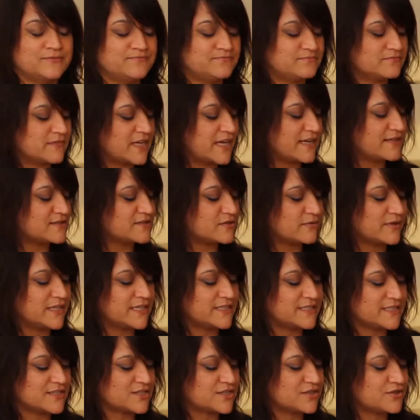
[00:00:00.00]
Okay, so in
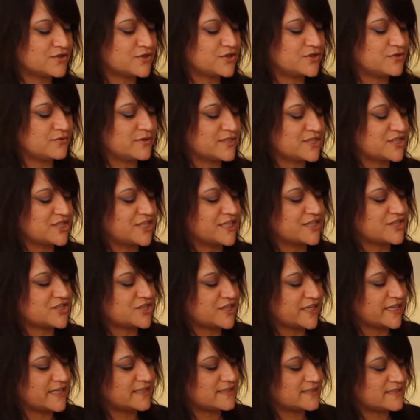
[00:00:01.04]
addition to a cheat
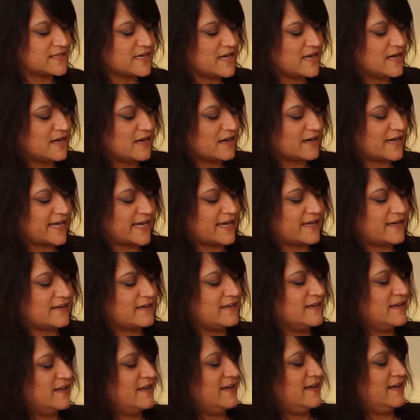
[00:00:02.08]
sheet, again,
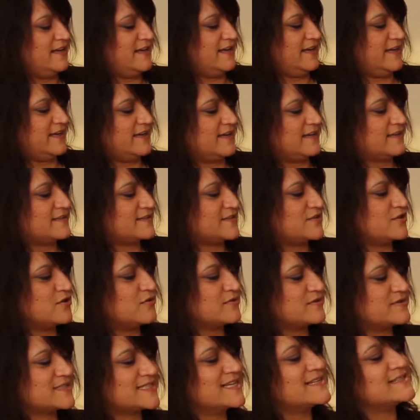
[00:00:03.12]
it's
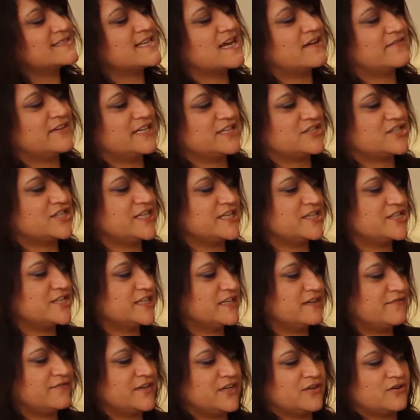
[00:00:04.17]
no sense having a cheat sheet
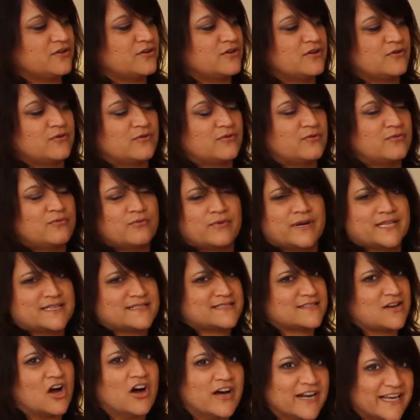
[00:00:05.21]
if you don't know
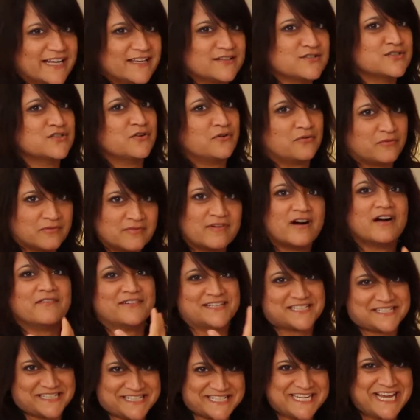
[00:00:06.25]
what's on it. So
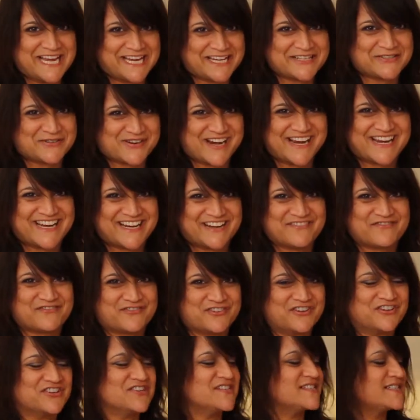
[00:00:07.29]
obviously take training
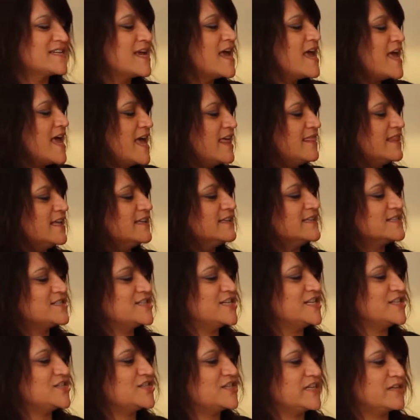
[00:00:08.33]
first, and then the
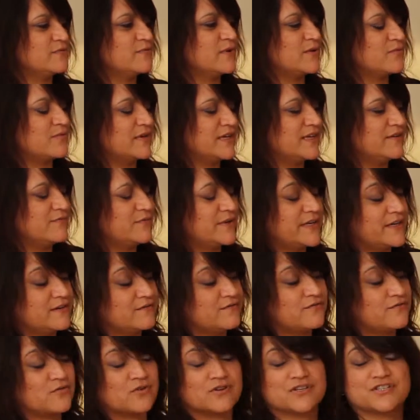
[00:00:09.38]
cheat sheet will
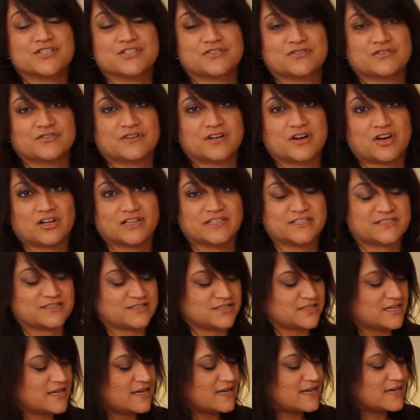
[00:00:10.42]
reinforce your
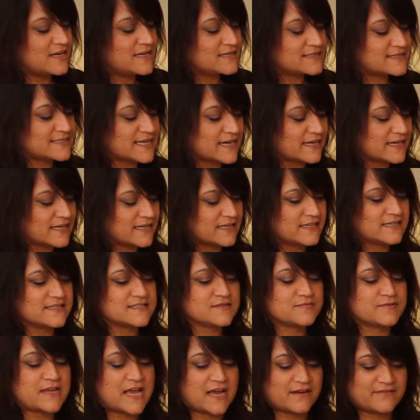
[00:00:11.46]
knowledge. Second is
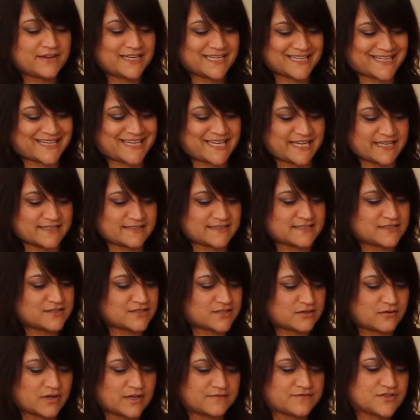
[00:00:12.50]
having a kit.
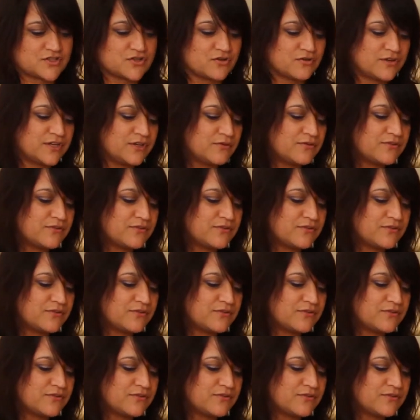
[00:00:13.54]
So I've shown you